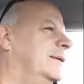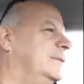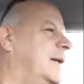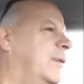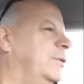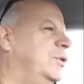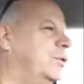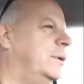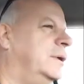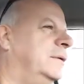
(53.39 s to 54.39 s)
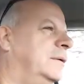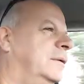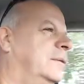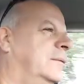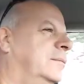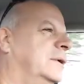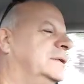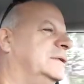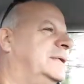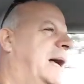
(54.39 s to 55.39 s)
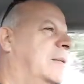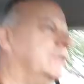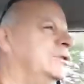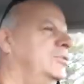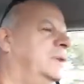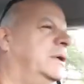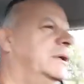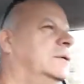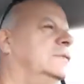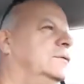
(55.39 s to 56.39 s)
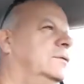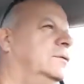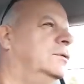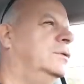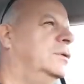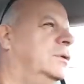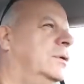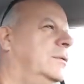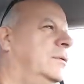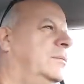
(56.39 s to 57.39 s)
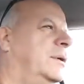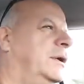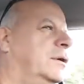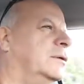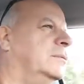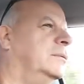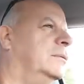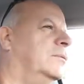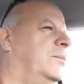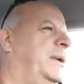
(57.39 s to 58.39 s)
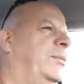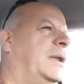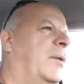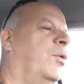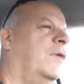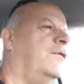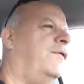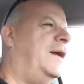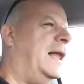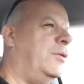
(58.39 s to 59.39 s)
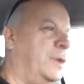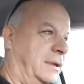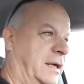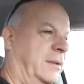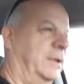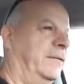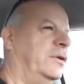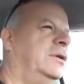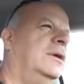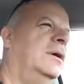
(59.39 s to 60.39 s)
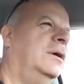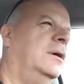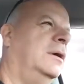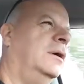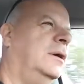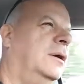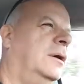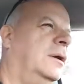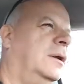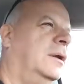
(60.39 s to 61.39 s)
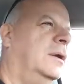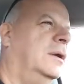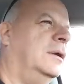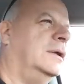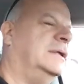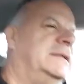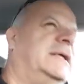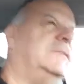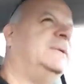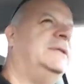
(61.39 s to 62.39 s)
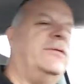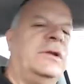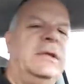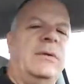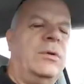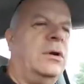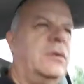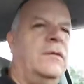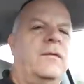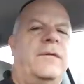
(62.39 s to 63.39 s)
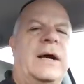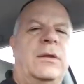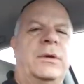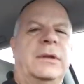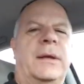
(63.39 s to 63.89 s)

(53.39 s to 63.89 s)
And now we do it but it's established who he is. But here were people that weren't following them even, because they said specifically they weren't following